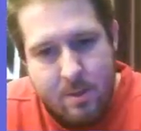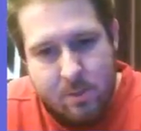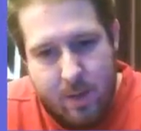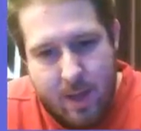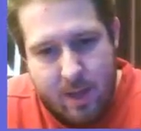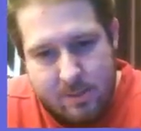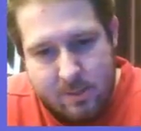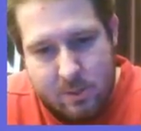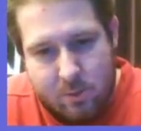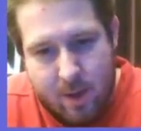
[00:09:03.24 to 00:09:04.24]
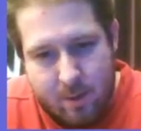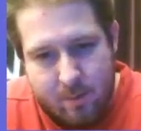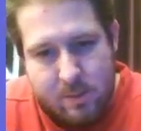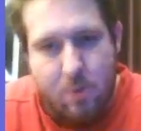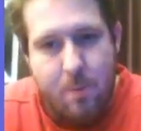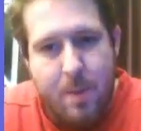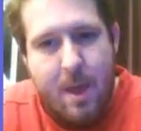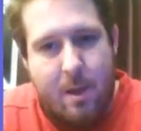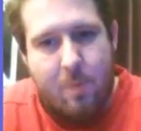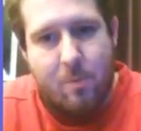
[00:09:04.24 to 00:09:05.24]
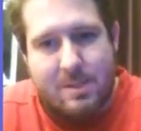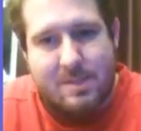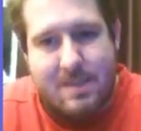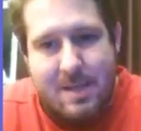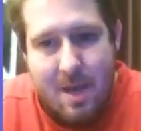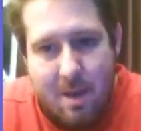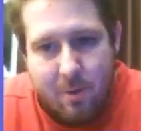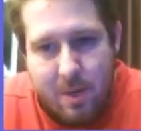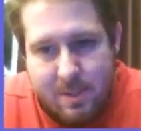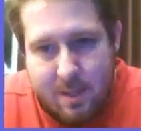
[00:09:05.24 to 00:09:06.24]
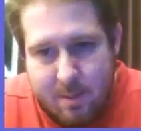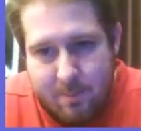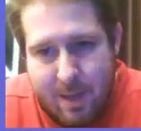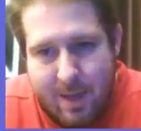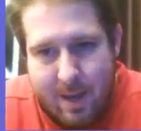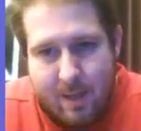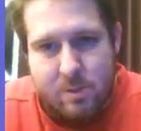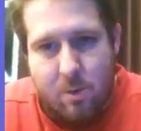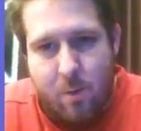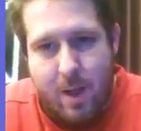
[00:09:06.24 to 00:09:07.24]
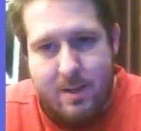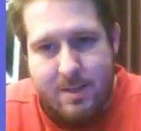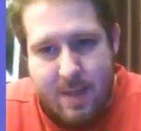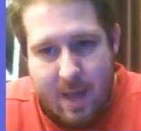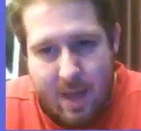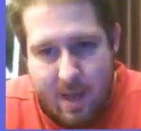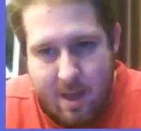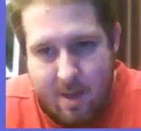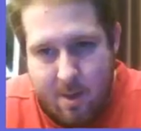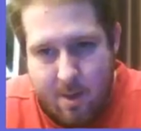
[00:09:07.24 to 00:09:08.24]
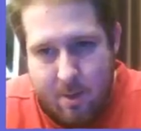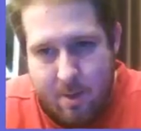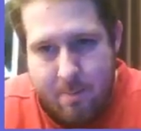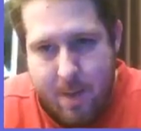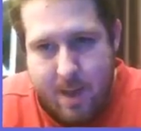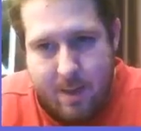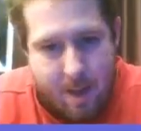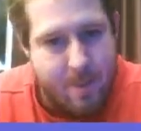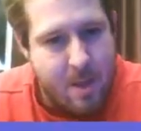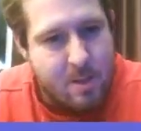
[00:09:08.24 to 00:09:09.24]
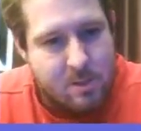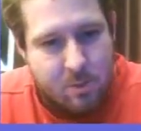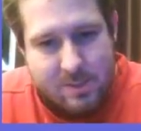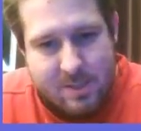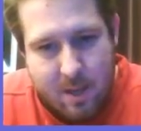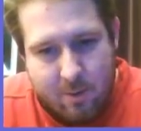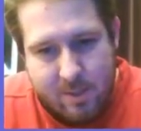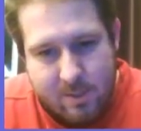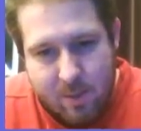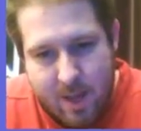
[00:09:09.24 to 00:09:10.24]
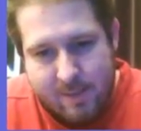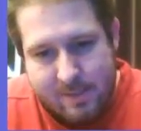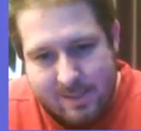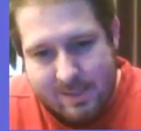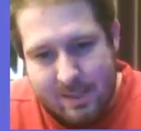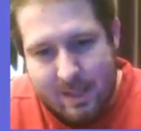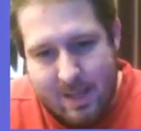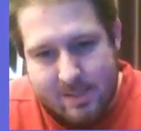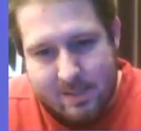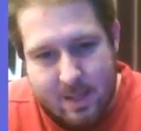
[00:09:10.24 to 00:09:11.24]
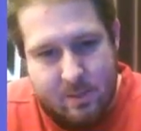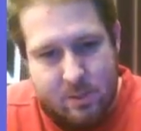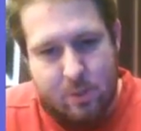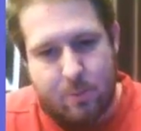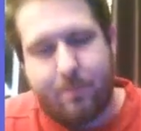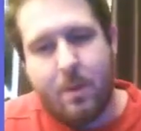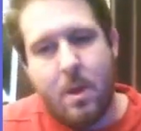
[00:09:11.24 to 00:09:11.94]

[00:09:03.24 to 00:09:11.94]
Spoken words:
So when x is greater than 2, and it was decreasing in the beginning. So it went down and back up. So it's decreasing when x is less than 2.